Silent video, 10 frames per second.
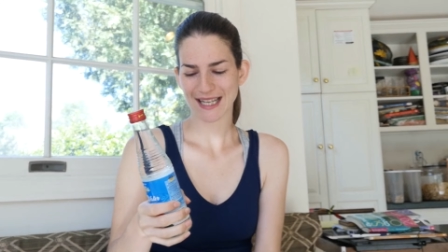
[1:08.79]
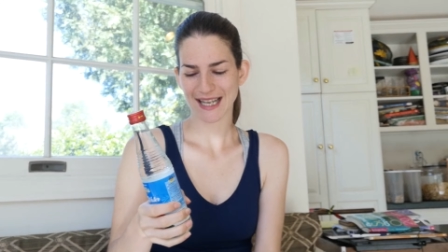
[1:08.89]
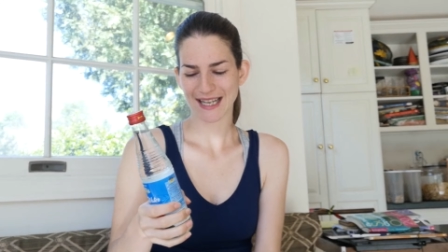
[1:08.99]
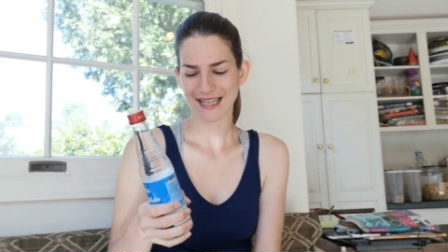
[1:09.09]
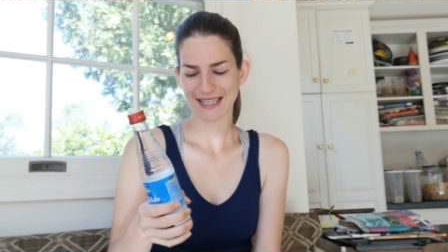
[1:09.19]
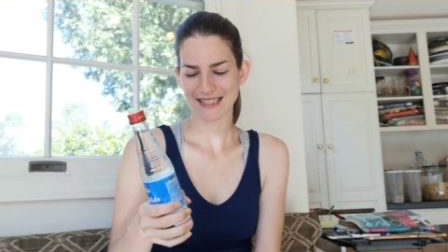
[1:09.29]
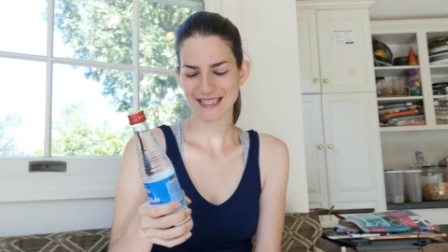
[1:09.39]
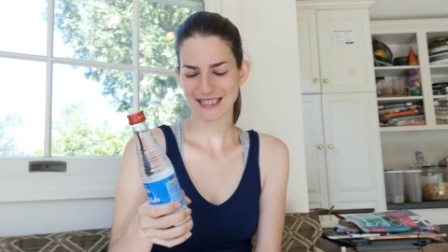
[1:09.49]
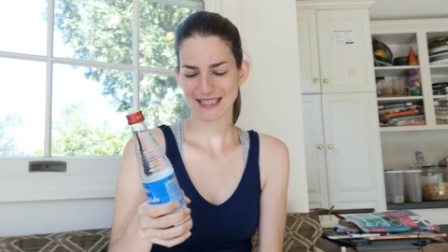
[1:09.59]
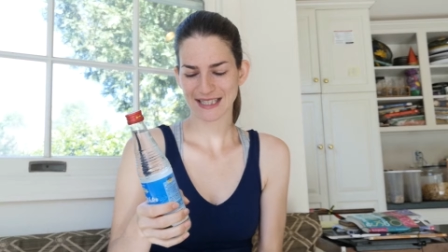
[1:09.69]
and
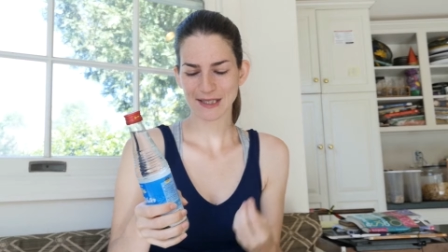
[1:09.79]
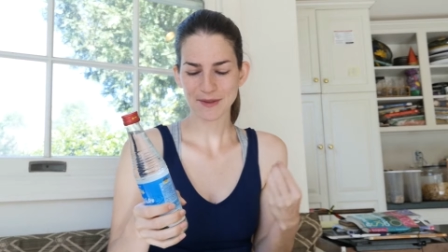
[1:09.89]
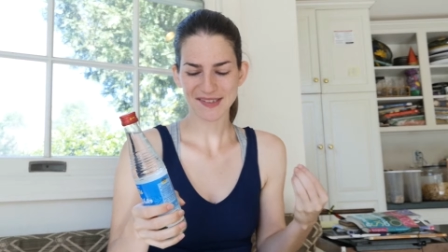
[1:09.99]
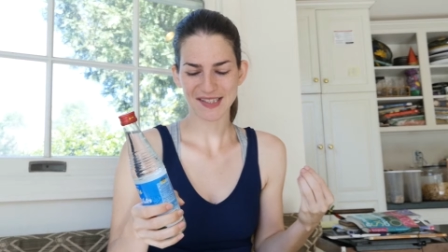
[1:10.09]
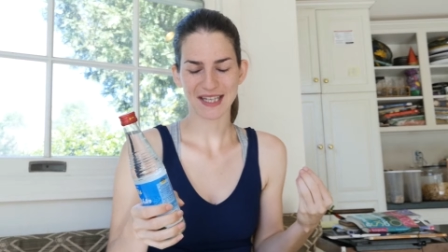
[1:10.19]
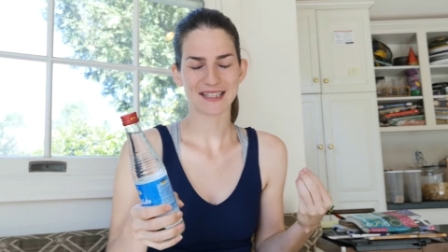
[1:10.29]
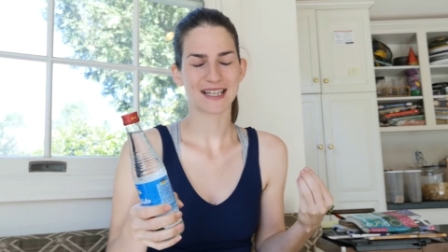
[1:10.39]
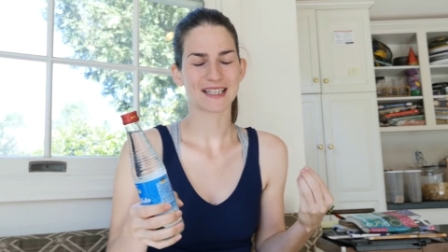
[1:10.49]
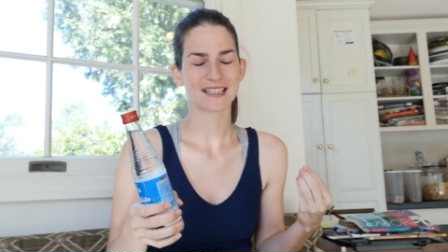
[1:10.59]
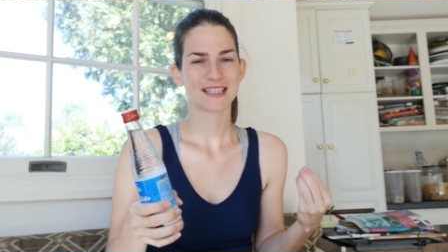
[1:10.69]
he was saying
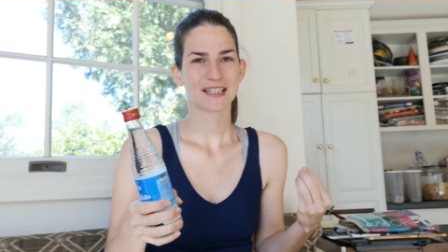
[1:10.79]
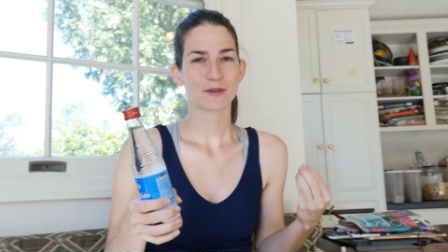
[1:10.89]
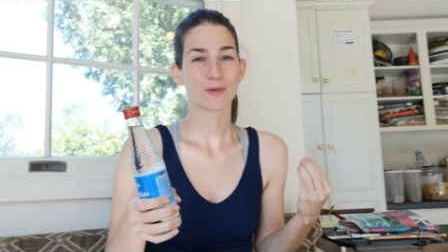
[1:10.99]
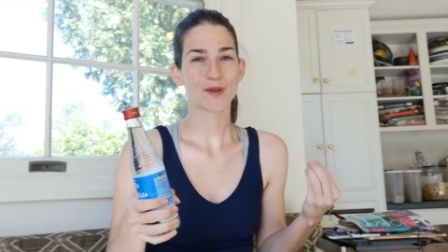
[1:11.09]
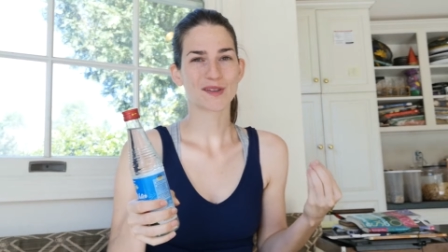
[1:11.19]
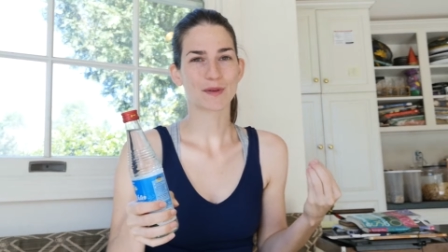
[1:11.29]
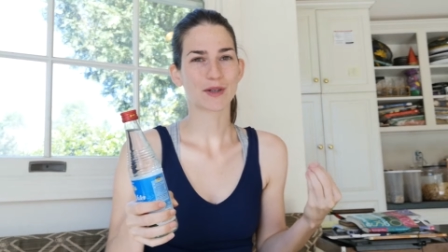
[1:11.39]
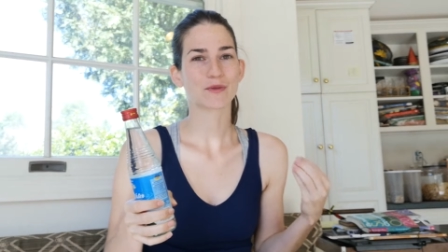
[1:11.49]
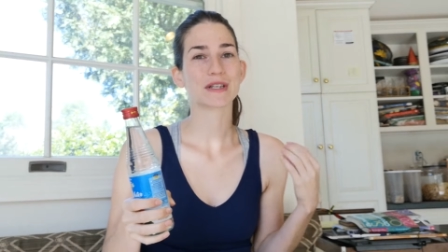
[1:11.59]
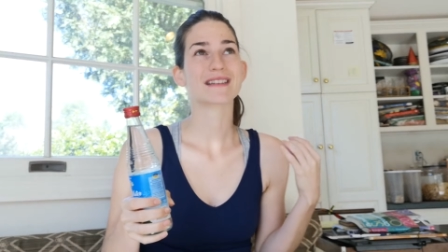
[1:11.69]
that
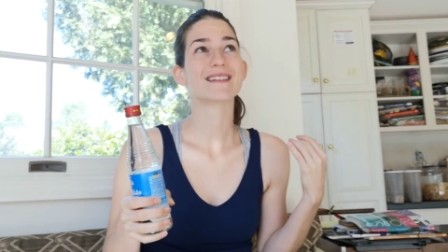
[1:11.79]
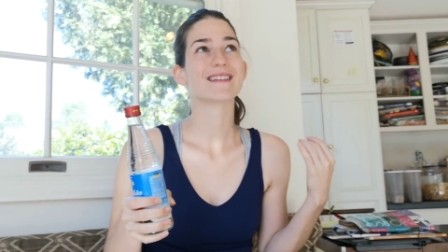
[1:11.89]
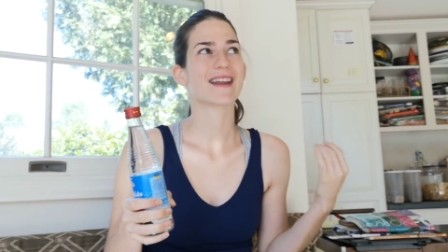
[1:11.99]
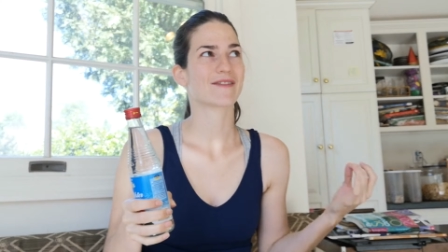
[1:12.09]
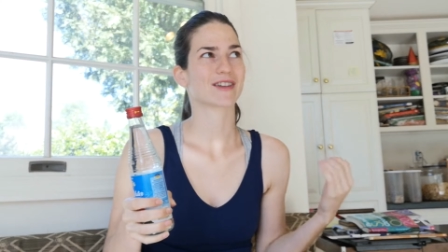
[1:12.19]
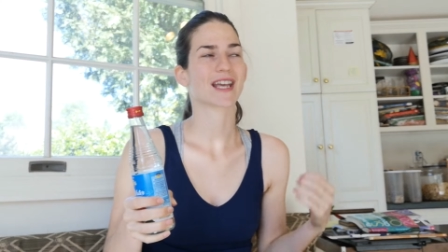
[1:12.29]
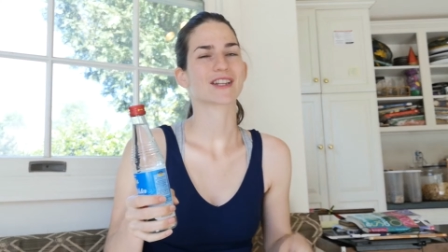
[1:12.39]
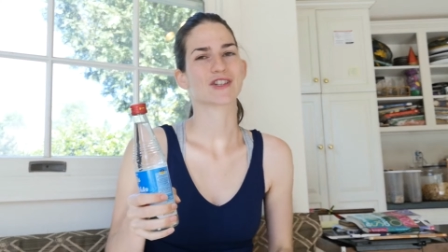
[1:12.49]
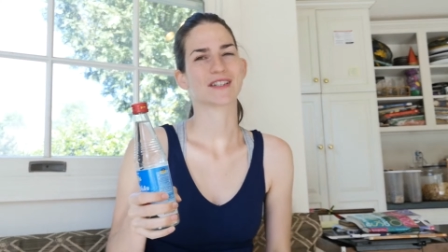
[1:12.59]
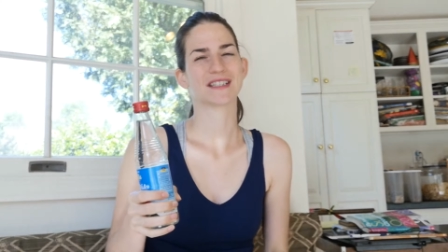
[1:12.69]
rosewater would never
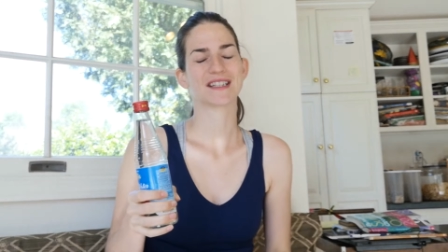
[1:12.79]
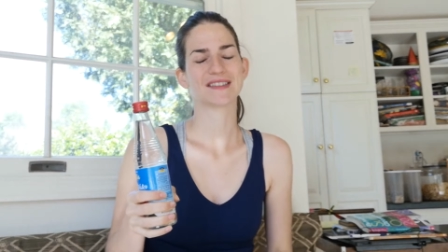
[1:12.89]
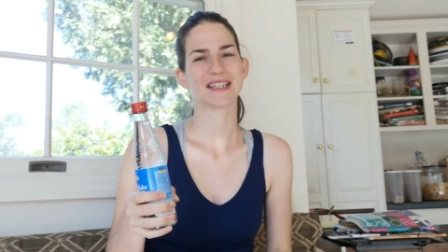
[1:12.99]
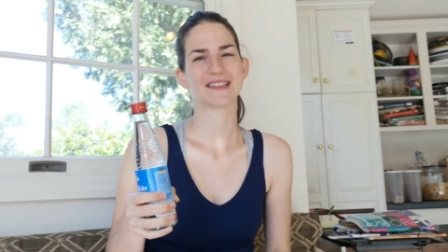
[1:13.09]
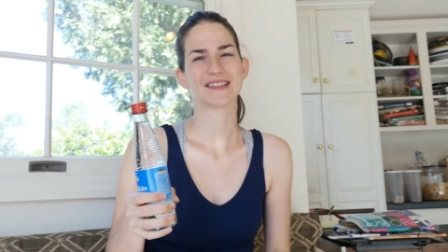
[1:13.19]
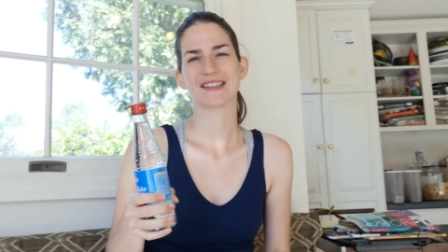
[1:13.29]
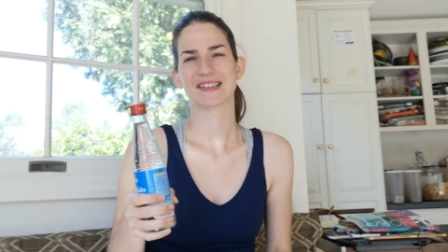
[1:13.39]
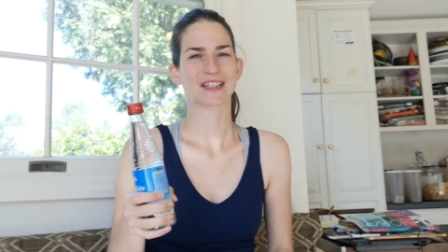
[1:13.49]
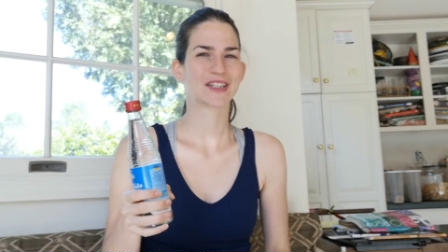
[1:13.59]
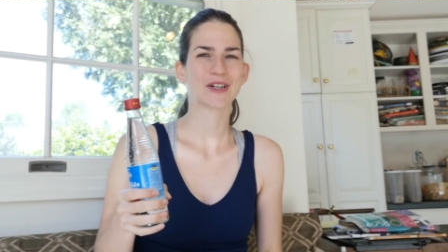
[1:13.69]
catch on in the States. He's
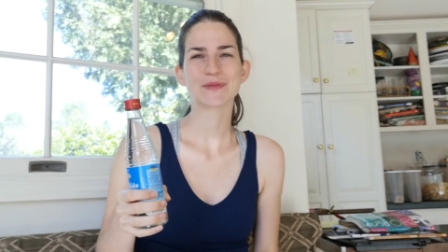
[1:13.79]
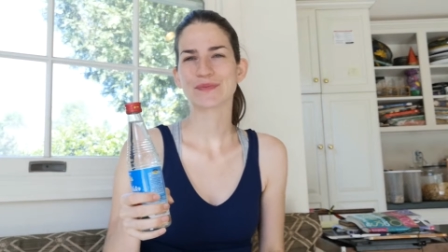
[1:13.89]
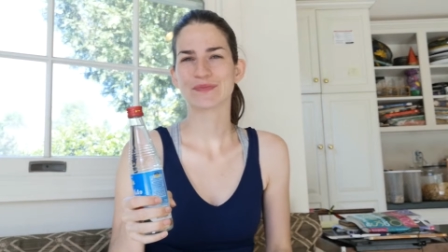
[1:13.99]
like, no,